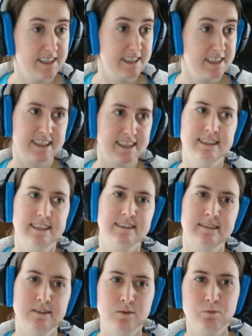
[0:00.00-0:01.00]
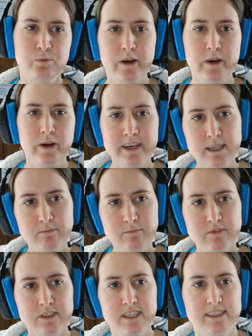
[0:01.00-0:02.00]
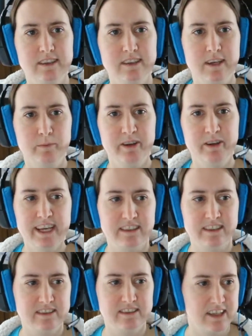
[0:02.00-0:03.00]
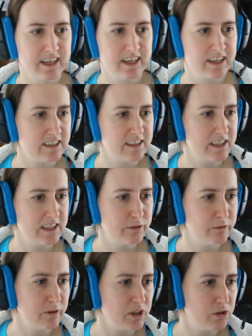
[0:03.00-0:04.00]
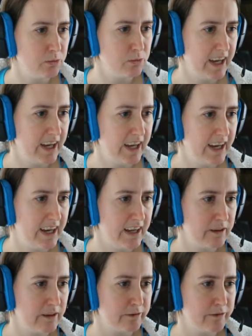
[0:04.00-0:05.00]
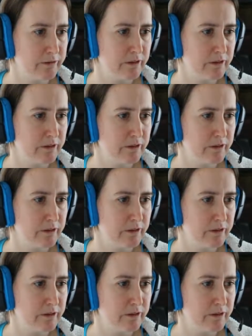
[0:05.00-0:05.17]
is what I'm going to talk about next. If you have...